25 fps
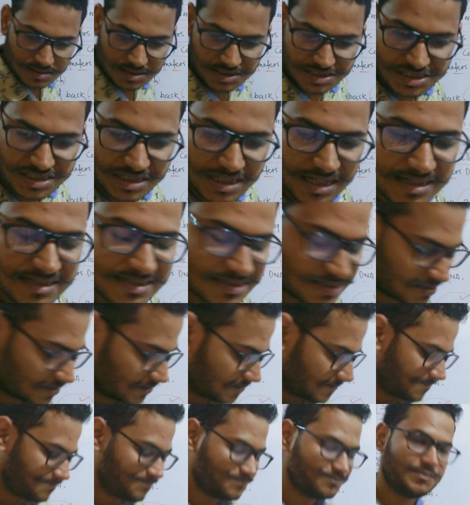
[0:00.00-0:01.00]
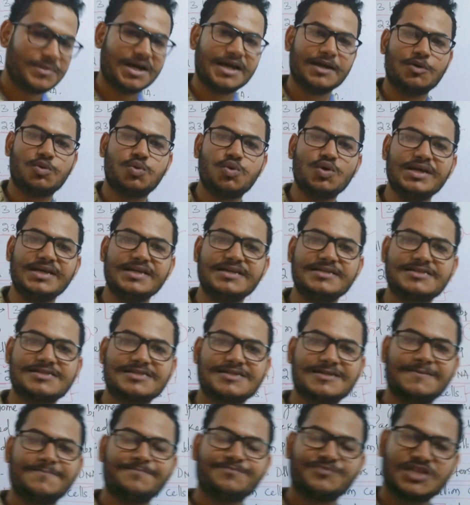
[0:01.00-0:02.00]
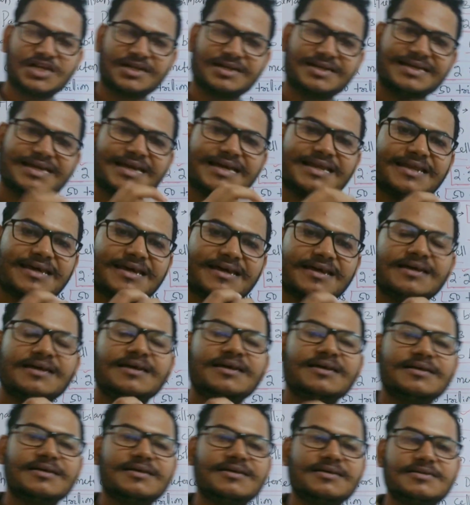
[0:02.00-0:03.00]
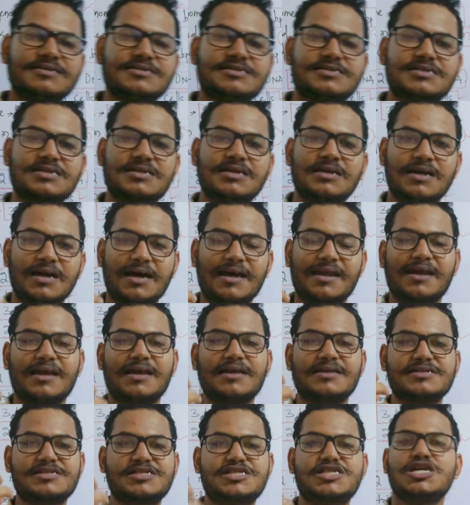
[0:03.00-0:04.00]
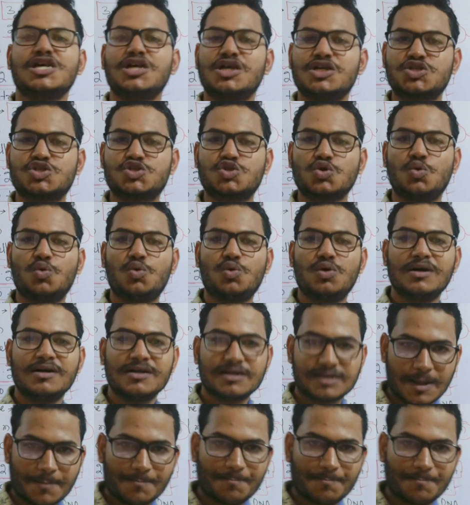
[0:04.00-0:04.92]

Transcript: structure by which the DNA is arranged so